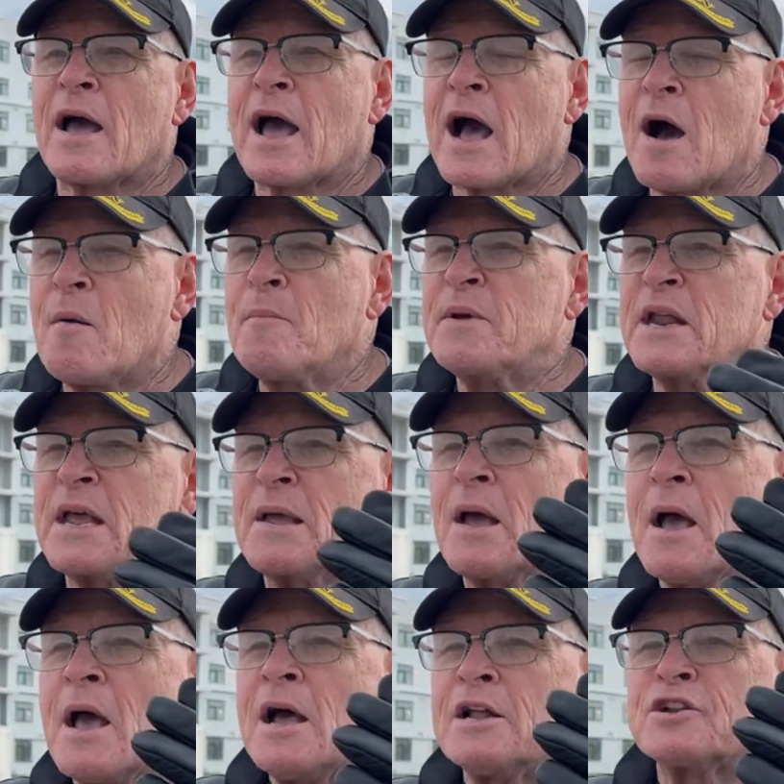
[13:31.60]
how many
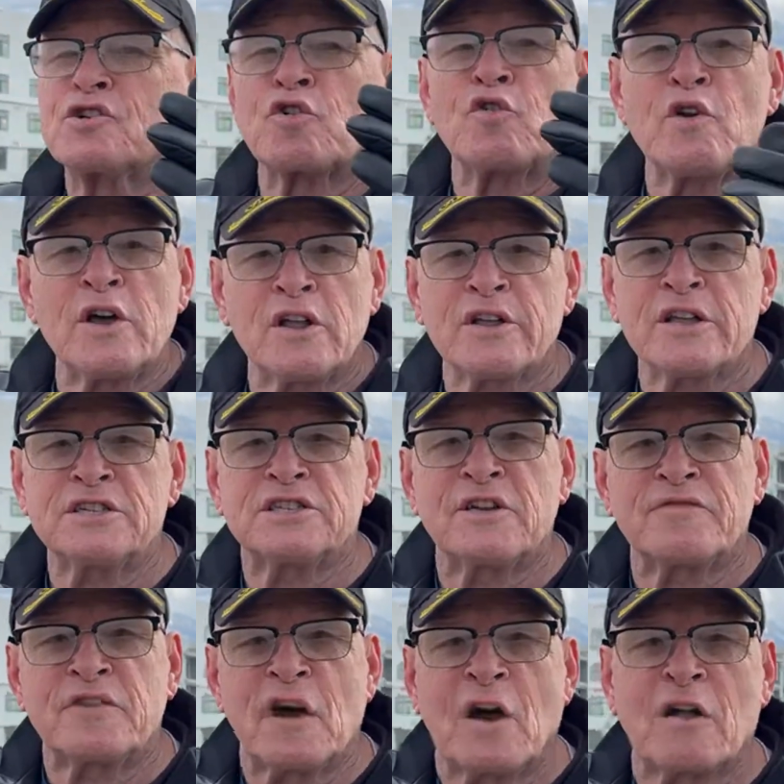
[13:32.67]
trillions
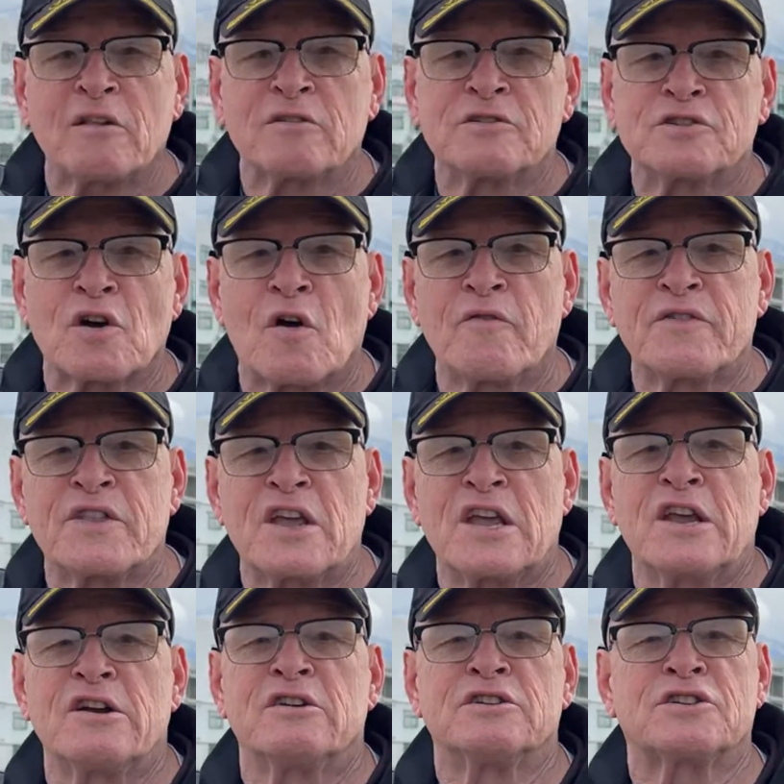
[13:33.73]
of dollars over the
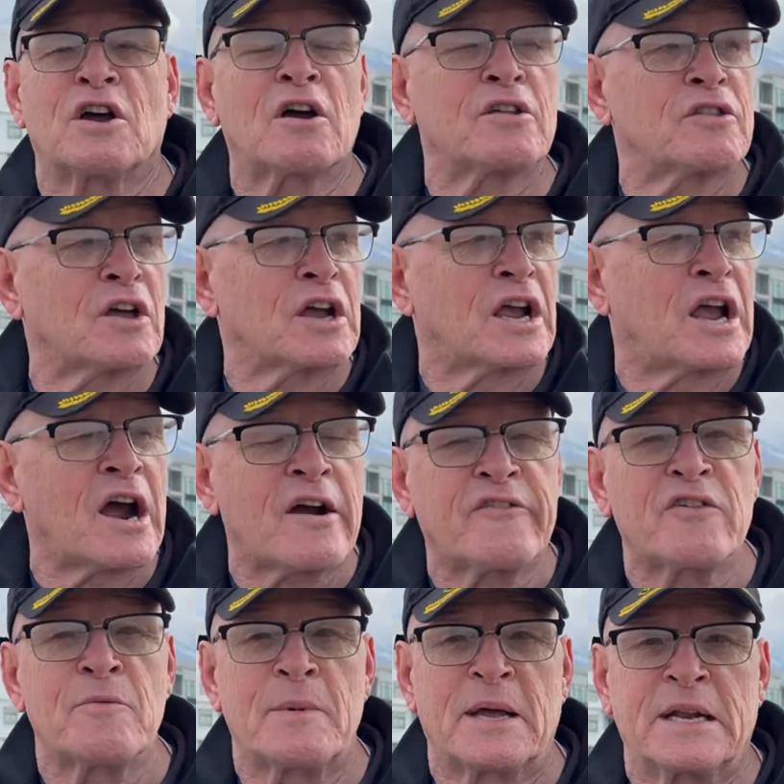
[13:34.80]
years the
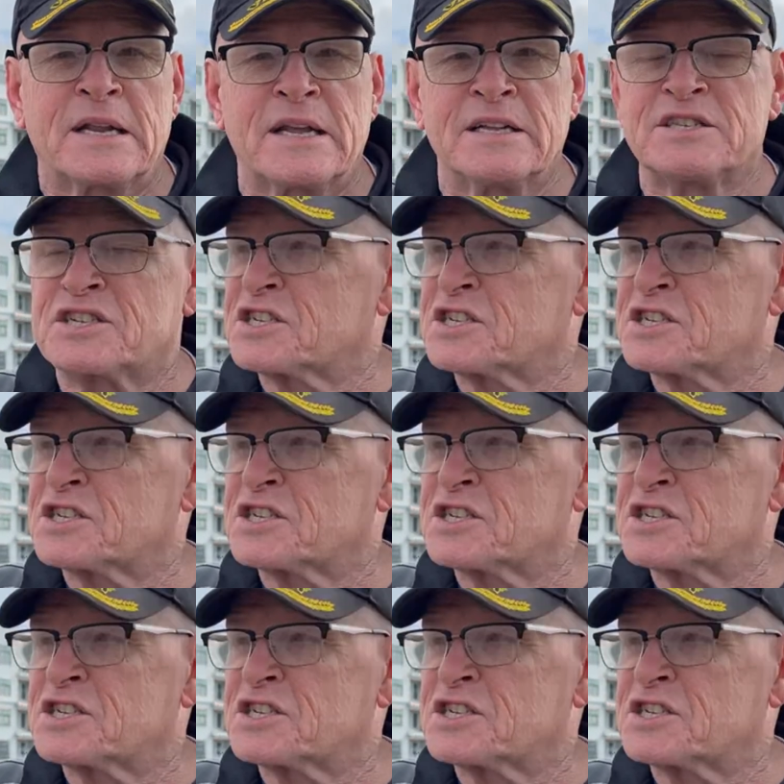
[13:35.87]
government and